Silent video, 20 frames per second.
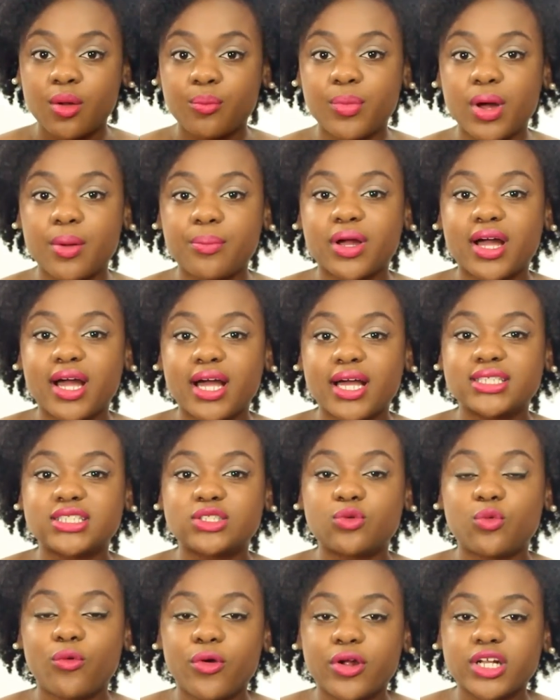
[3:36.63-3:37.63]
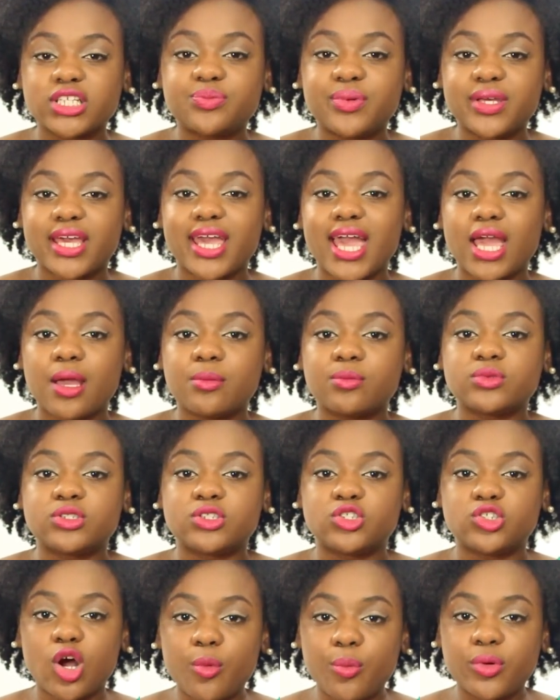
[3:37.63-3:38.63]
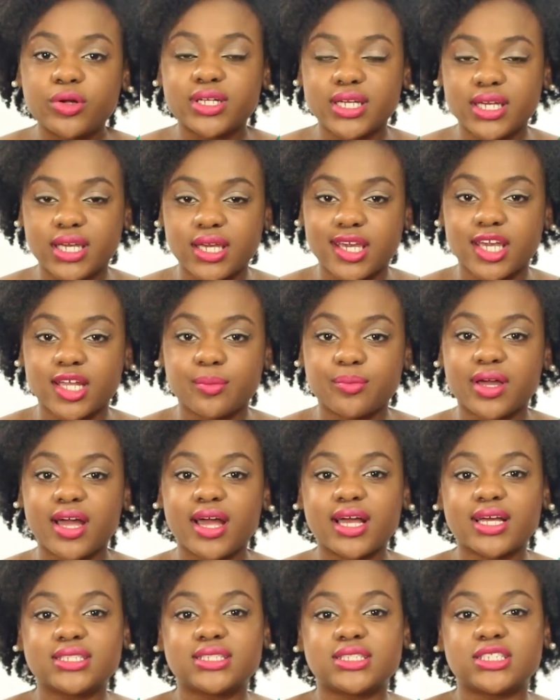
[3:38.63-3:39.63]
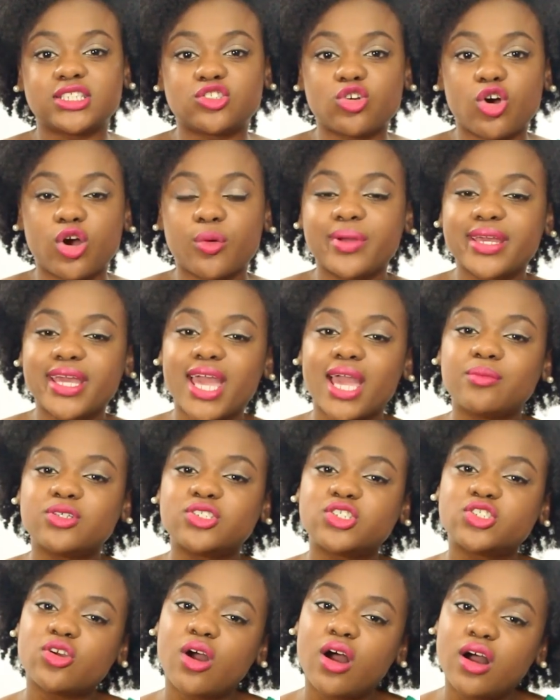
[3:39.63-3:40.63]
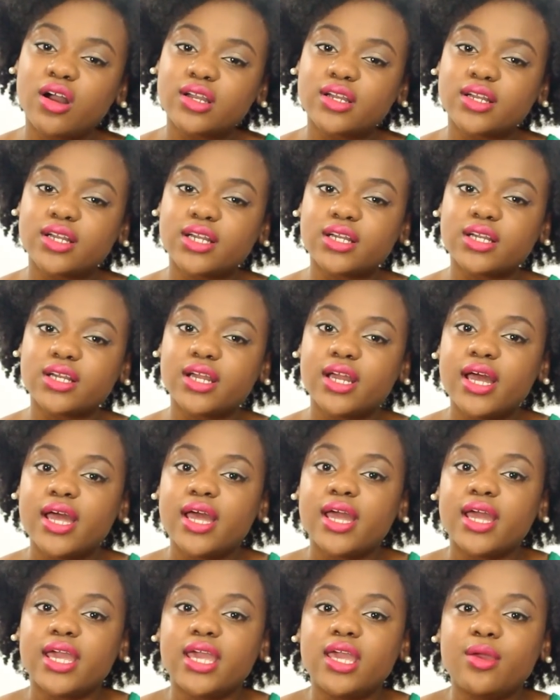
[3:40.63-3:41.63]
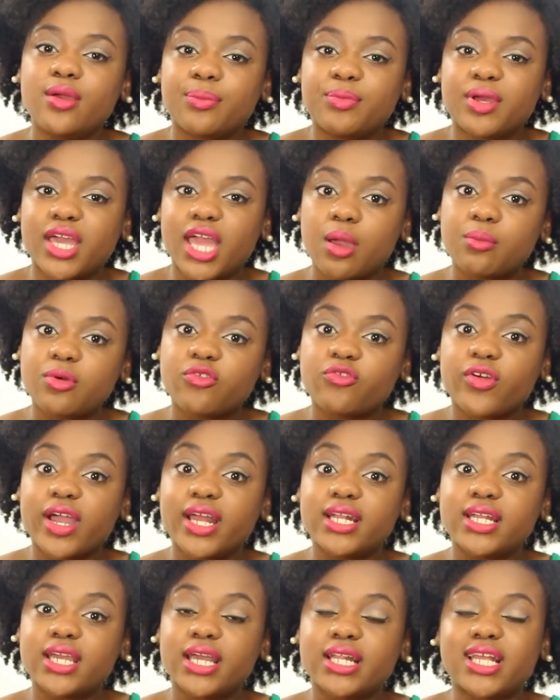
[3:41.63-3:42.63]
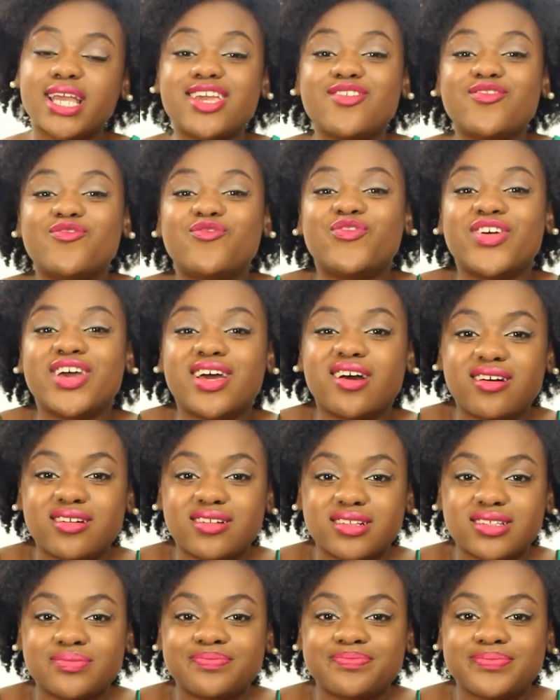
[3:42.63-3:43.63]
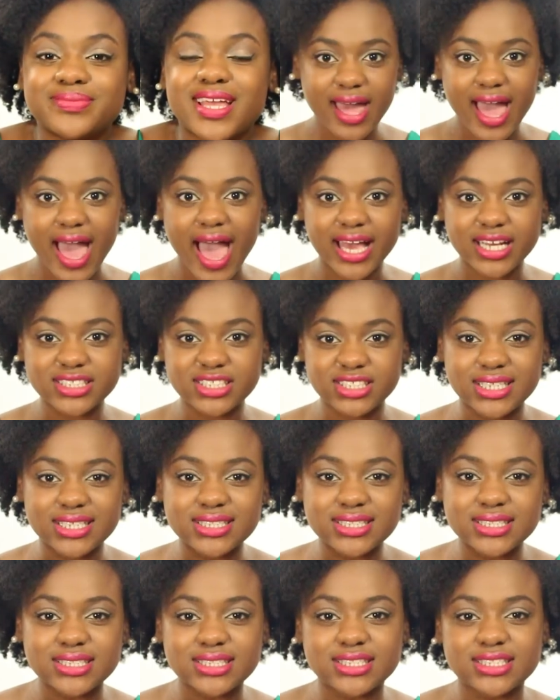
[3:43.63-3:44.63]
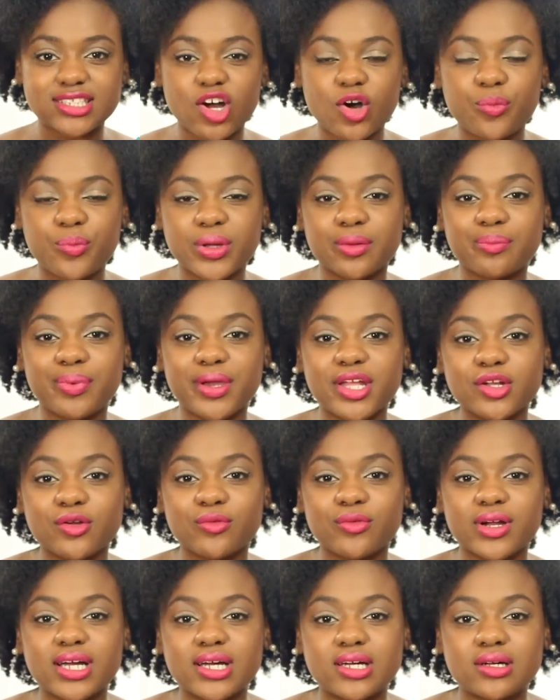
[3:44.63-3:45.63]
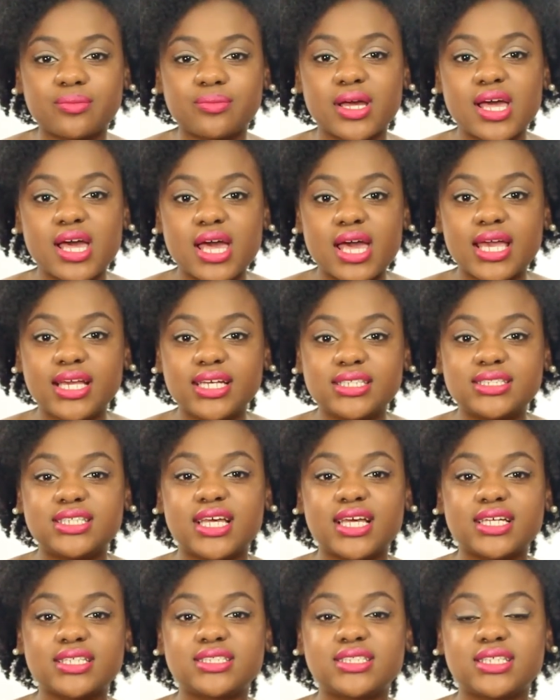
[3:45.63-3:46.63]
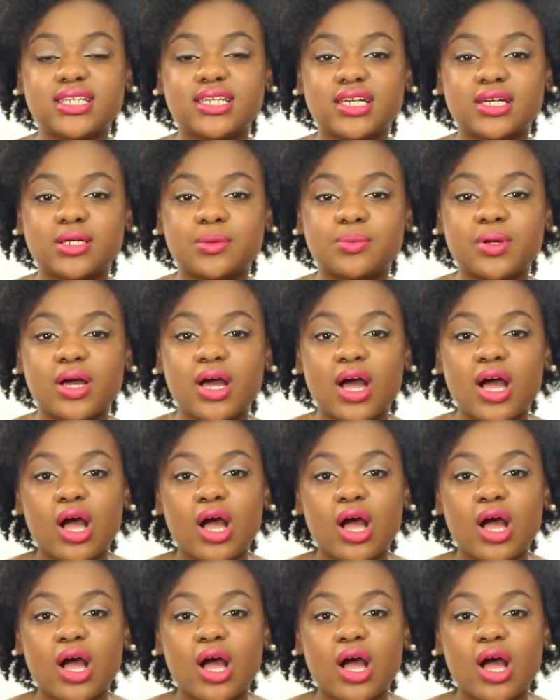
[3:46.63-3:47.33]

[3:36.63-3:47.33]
But because the waters became troubled again, because the storm became stronger, he became afraid again and he fell. As Jesus is helping Peter up, he says to him,